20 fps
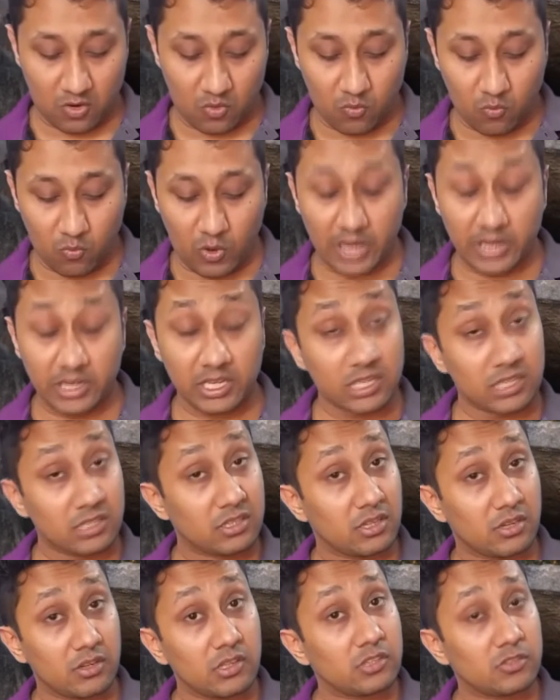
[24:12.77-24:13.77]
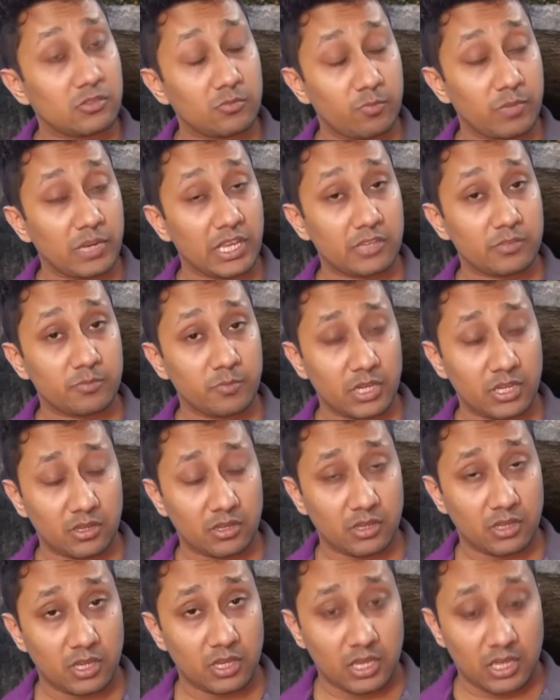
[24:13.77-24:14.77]
One is the wrist placement,
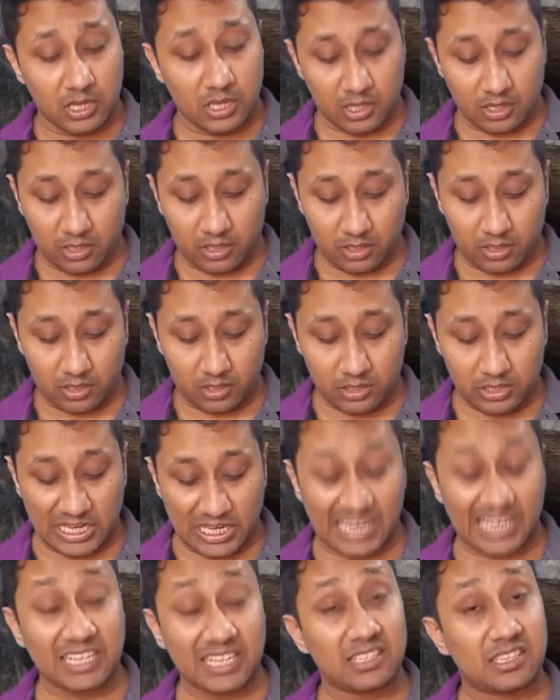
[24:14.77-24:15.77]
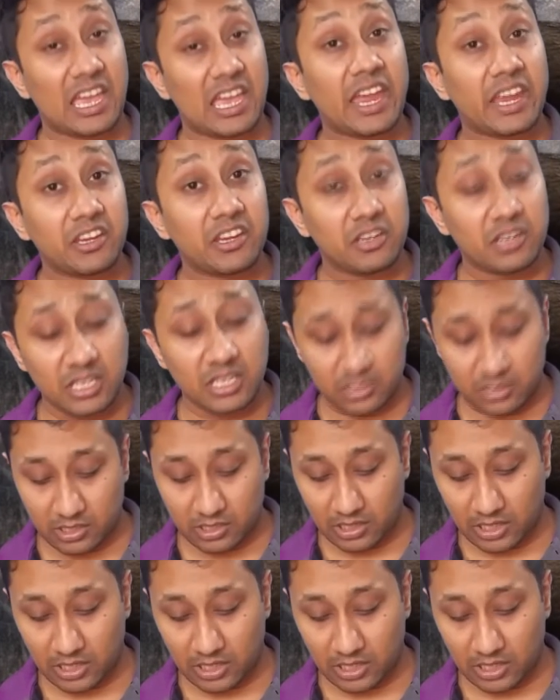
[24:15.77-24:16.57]
second is the handedness,